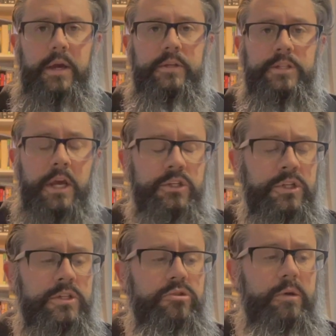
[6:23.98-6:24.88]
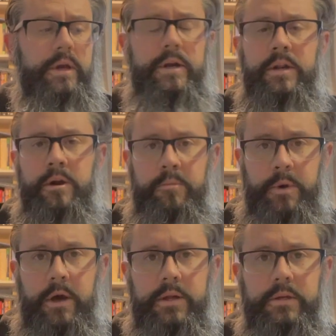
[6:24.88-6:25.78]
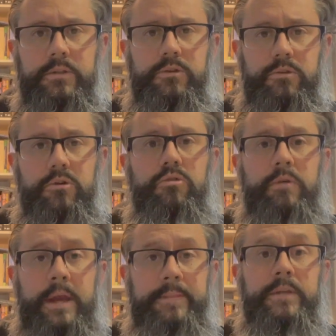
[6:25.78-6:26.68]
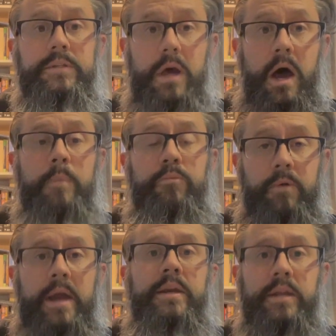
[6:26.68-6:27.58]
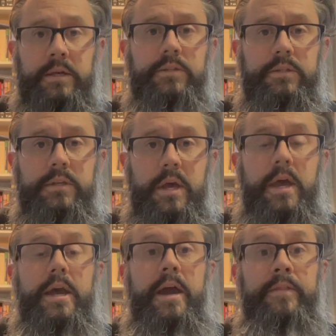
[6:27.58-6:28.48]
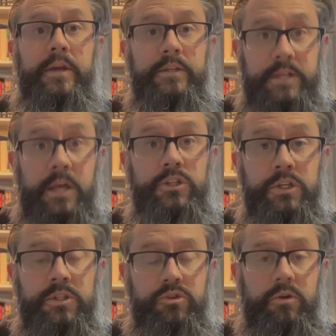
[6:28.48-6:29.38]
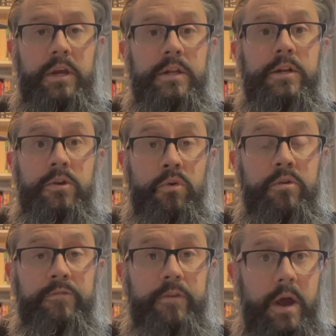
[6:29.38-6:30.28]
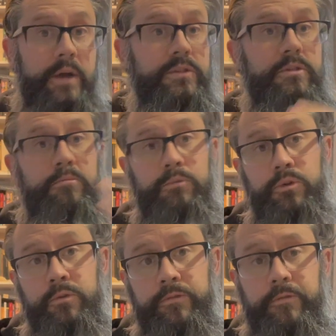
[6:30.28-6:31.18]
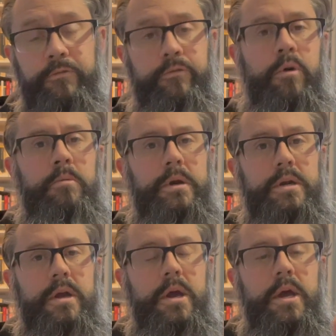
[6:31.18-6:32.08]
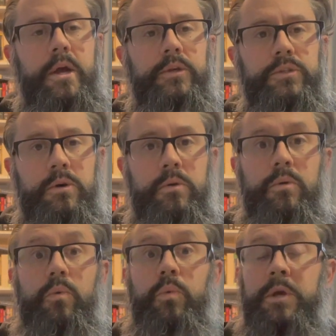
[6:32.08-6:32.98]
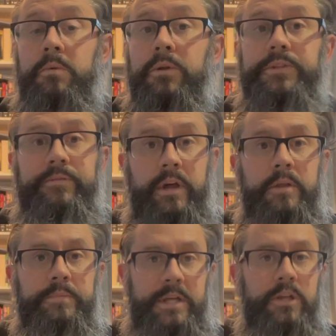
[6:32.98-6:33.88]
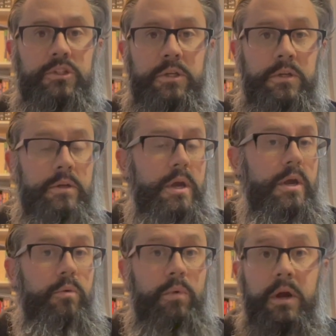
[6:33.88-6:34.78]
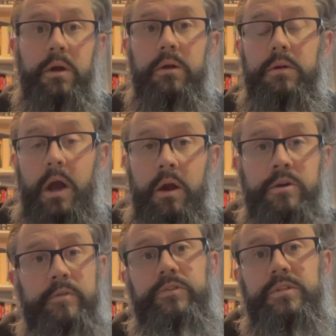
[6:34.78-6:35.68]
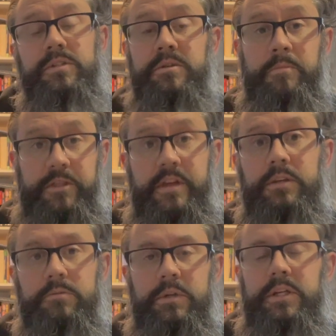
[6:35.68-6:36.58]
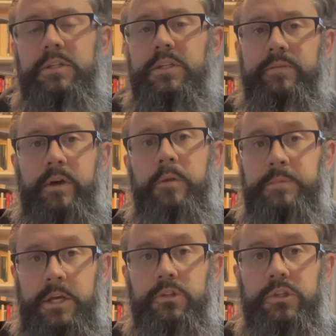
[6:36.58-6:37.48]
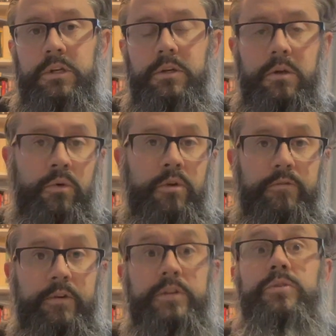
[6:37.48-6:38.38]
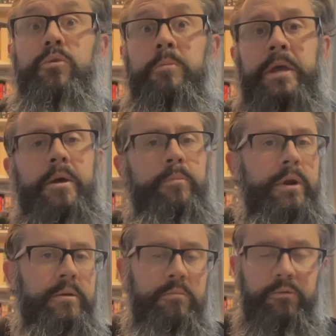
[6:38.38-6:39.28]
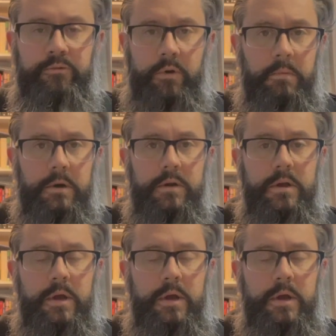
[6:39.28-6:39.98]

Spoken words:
Tension is created in our body to create this uprightness. And then tension is created in order for us to move forward. So we will develop tension where our nervous system thinks we need to develop tension in order for us to remain upright and move forward.